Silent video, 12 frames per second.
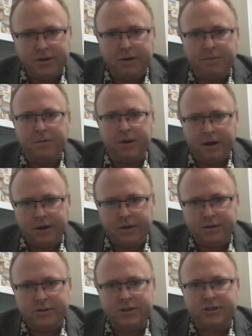
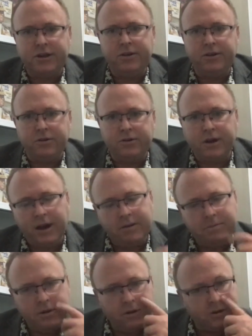among senior Thai
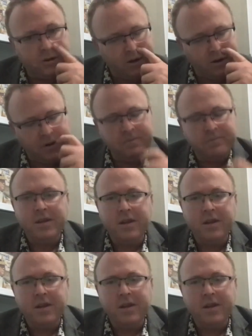military